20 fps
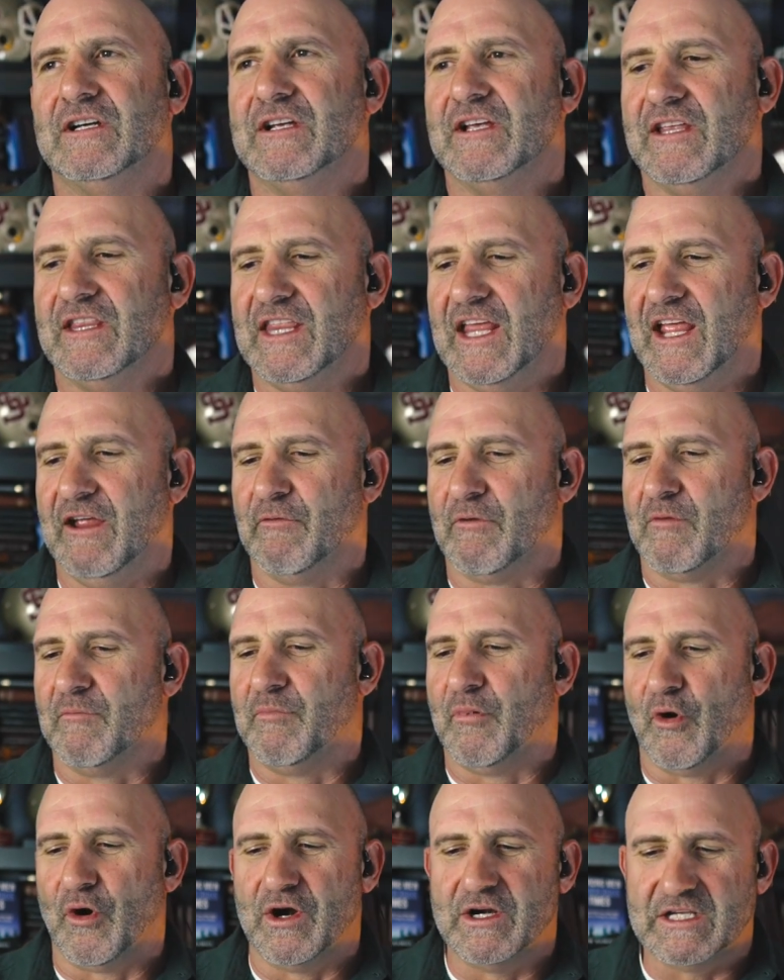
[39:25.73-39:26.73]
They were
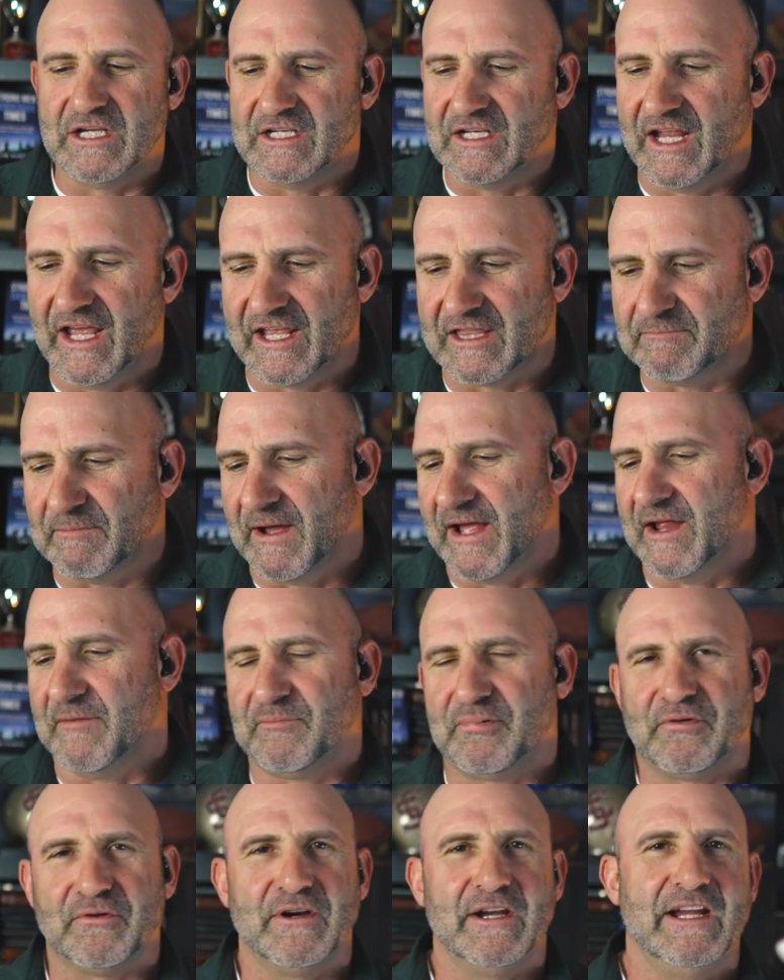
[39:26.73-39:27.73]
bored yep. to death by a
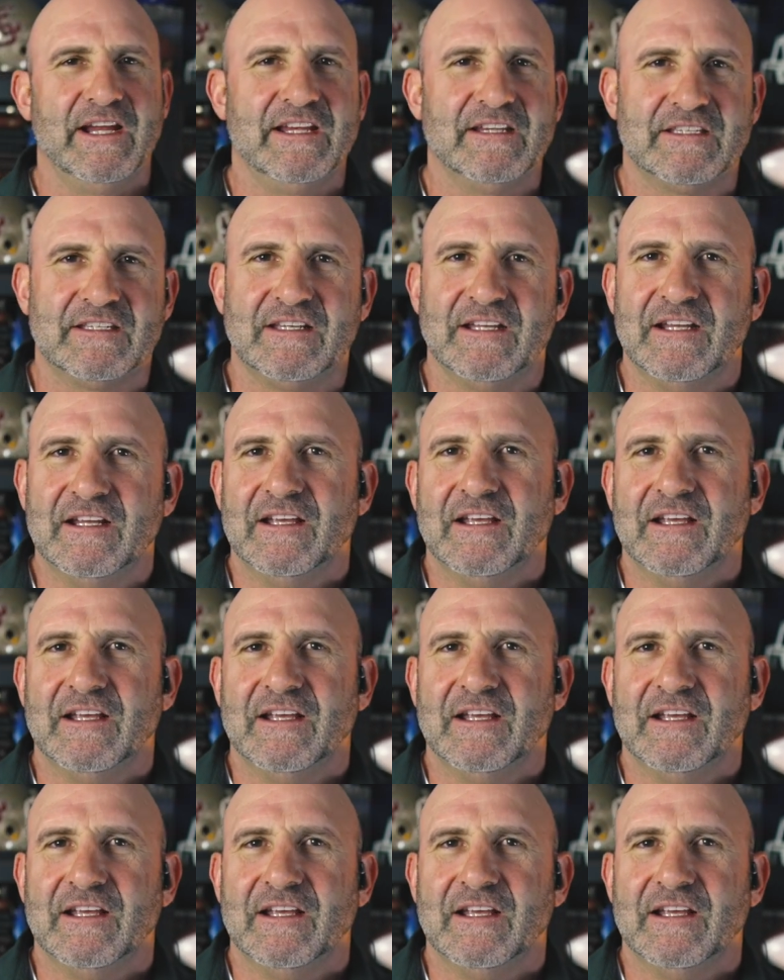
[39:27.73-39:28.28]
priest.